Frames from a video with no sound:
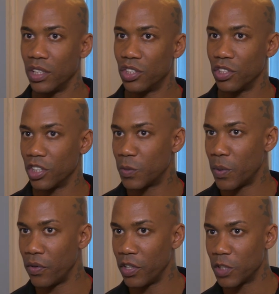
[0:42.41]
to
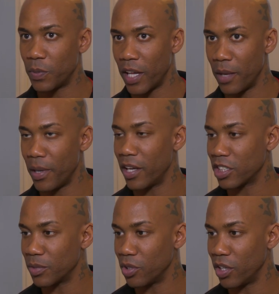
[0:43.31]
experience playing
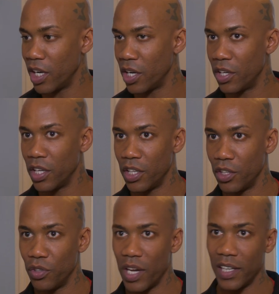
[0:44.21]
basketball here in the
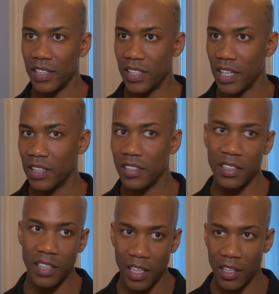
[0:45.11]
United States
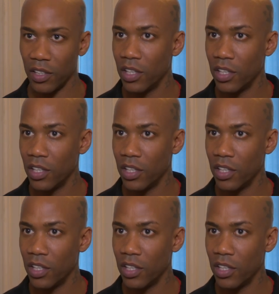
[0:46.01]
and then